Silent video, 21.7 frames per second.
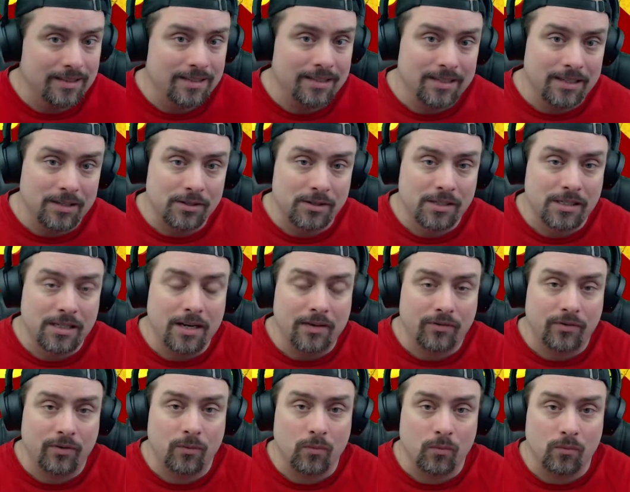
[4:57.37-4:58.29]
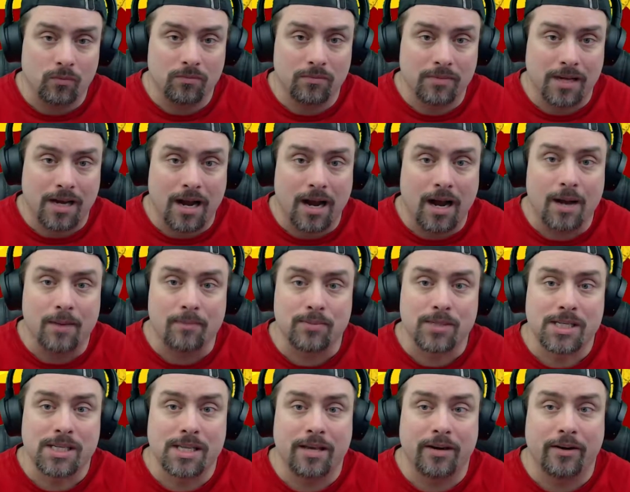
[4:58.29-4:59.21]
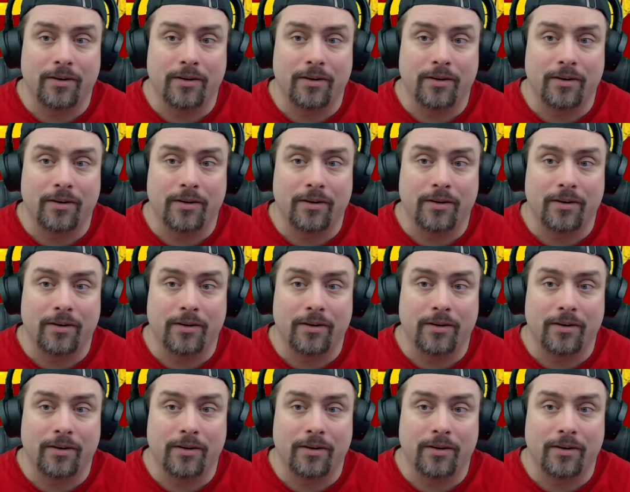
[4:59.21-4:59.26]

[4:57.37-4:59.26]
There's different comps that